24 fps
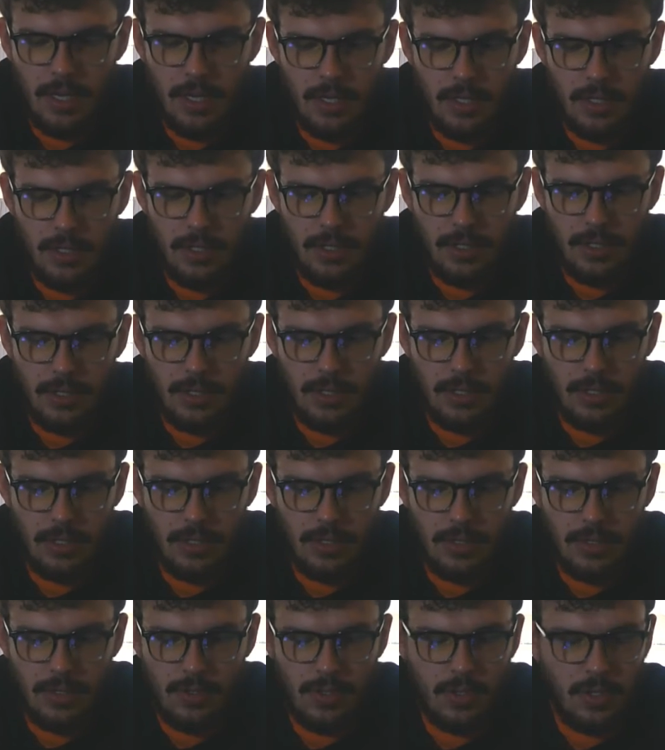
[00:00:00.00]

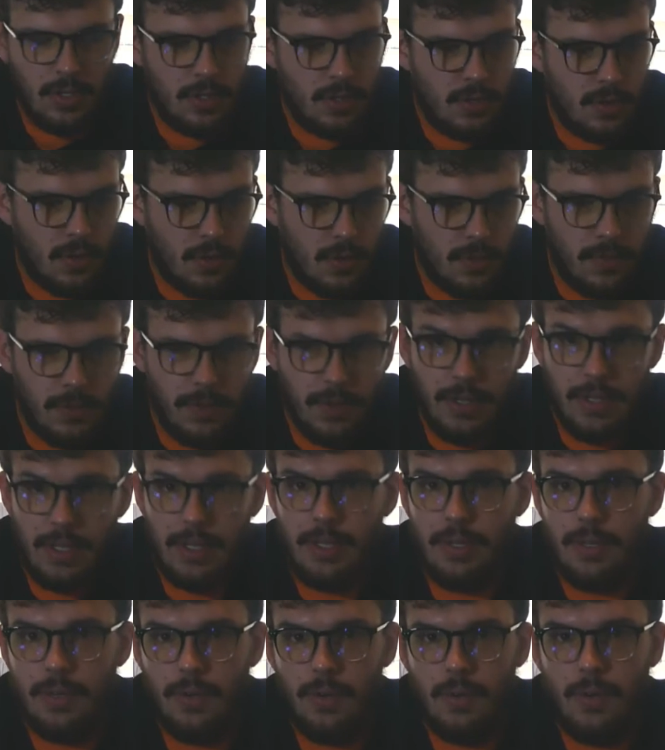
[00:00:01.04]
She's just over a
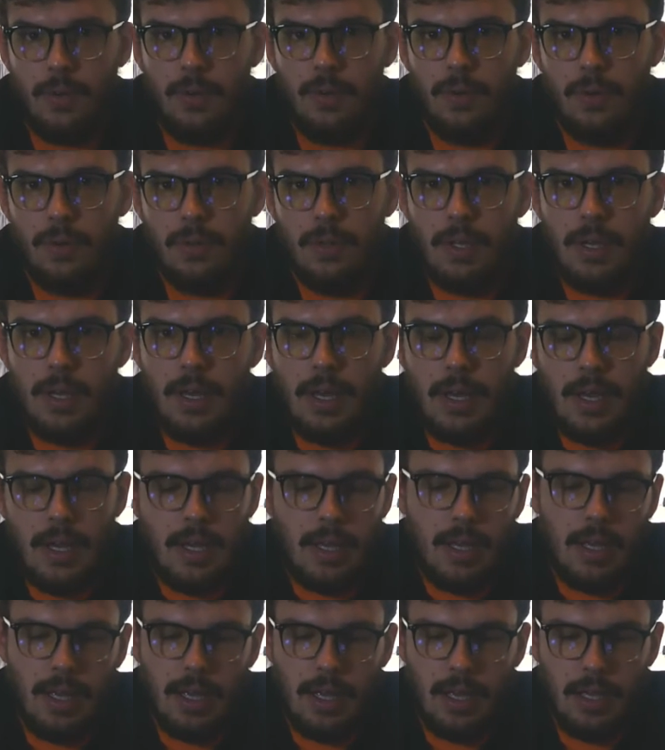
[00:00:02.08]
year old,
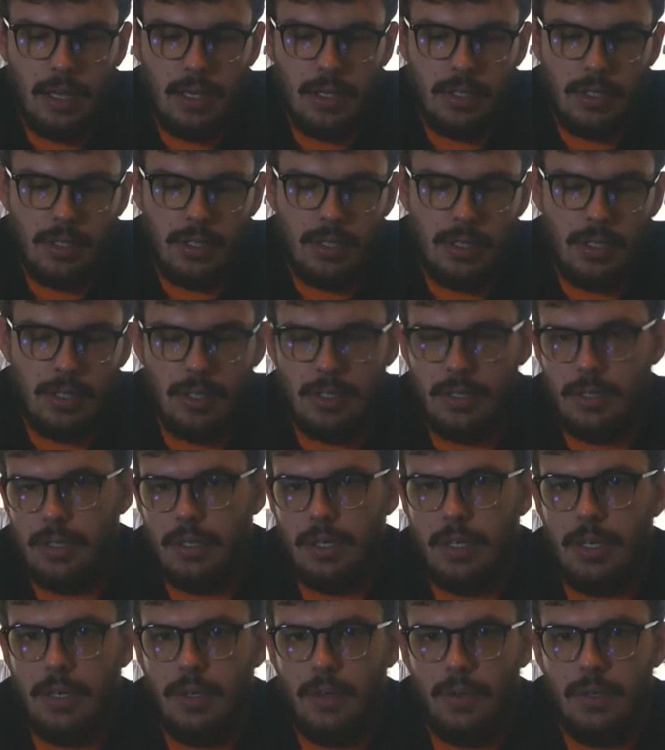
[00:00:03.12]
and she is the
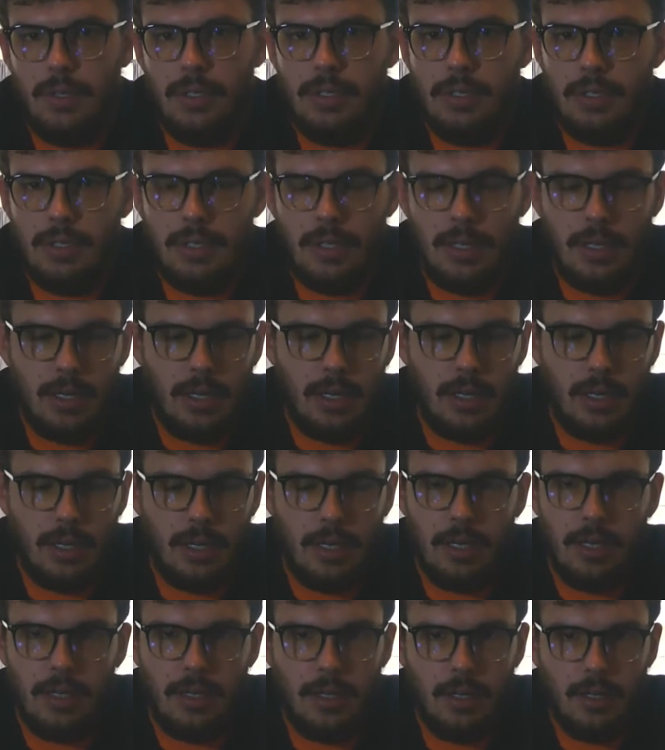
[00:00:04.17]
cutest thing
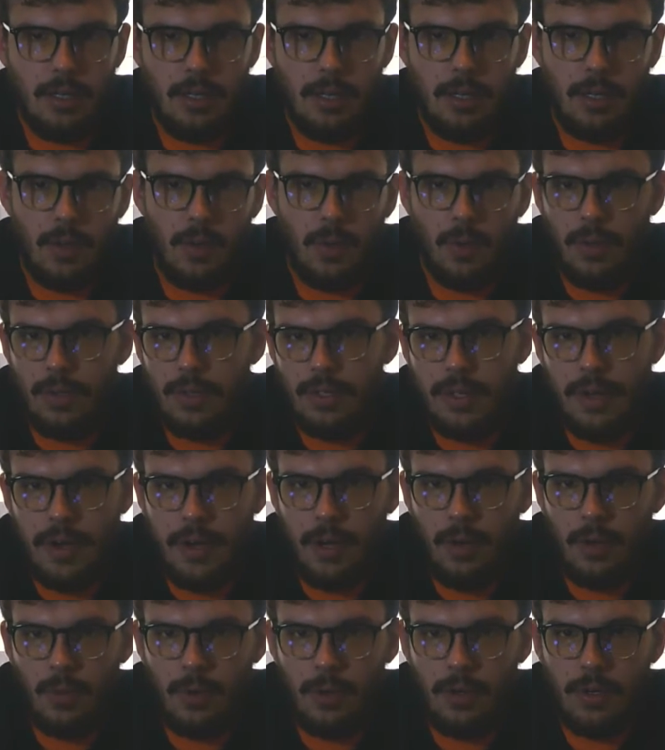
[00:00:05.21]
in the whole
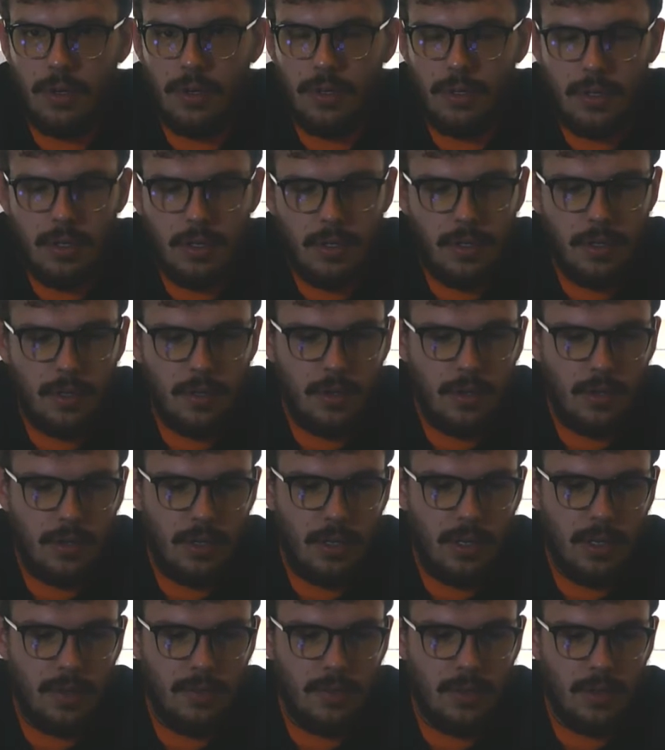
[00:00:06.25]
entire world,
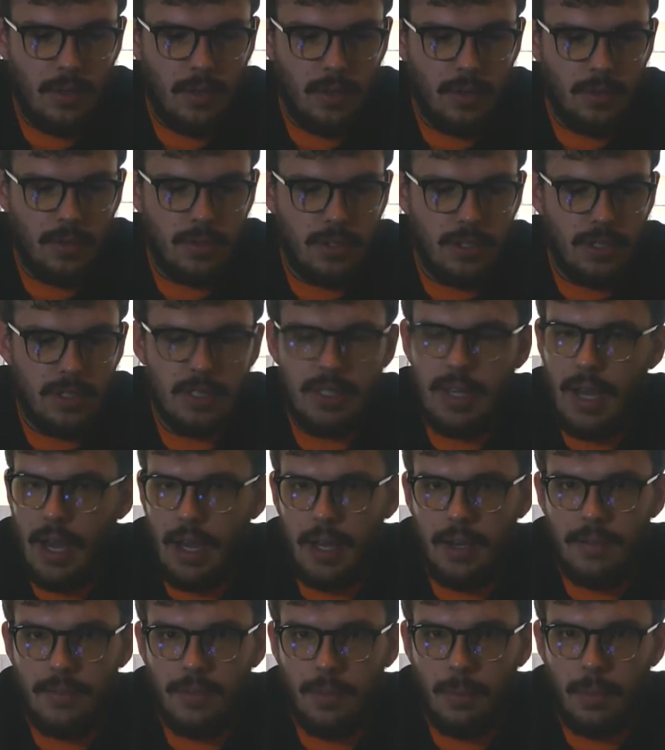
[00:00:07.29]
even though she's kind
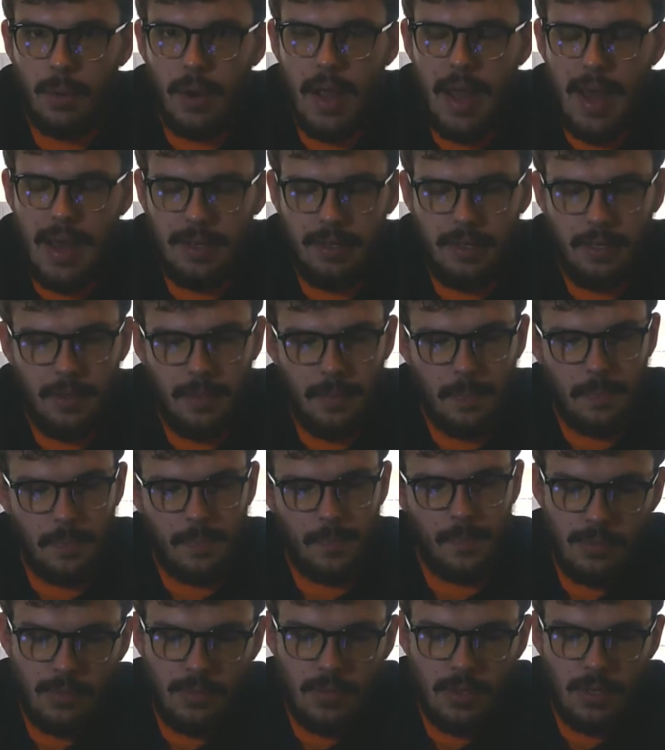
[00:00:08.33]
of a brat.
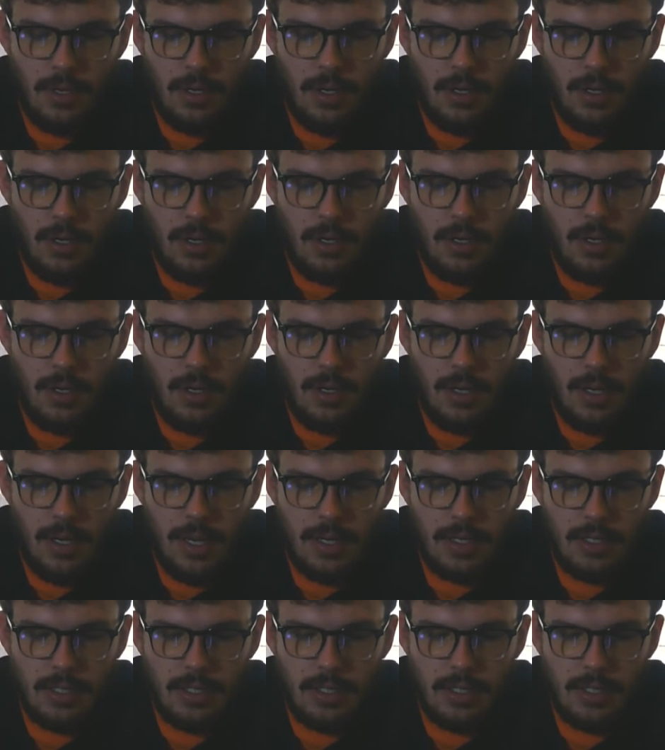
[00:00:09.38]

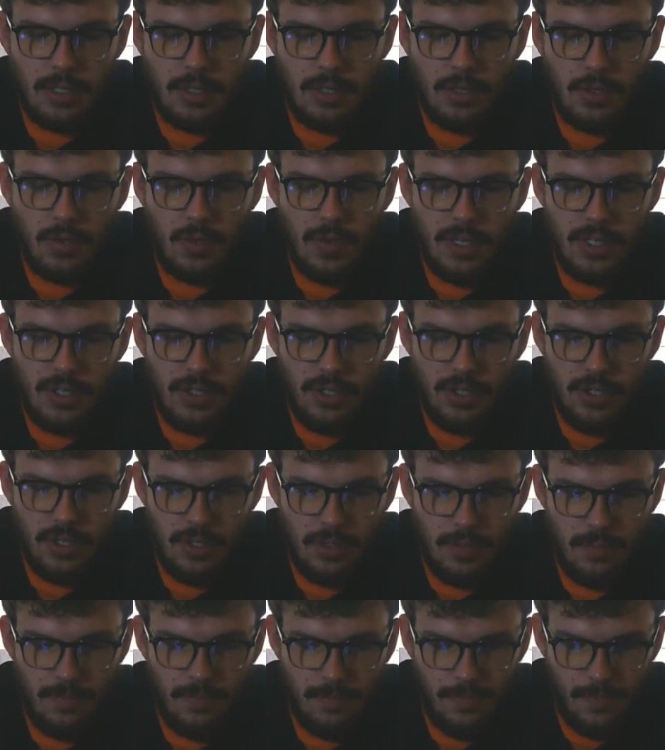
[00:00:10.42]
Next question.